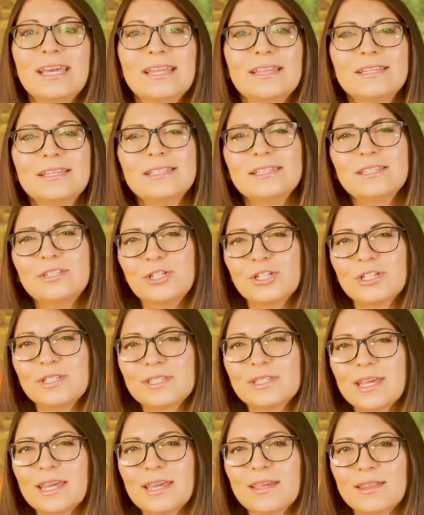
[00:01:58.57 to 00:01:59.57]
This is
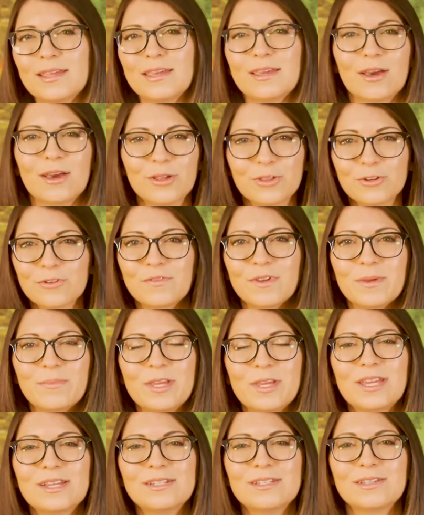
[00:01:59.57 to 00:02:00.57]
just like the other
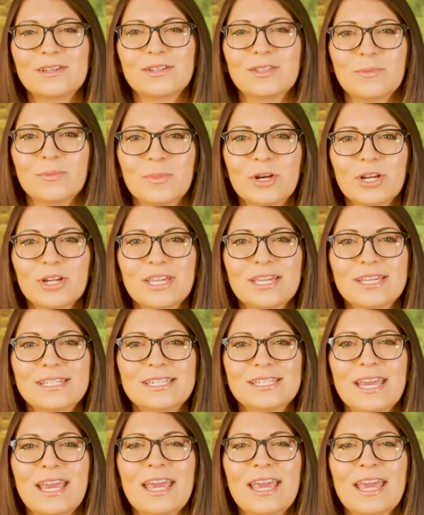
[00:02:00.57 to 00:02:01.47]
VPNs on the market,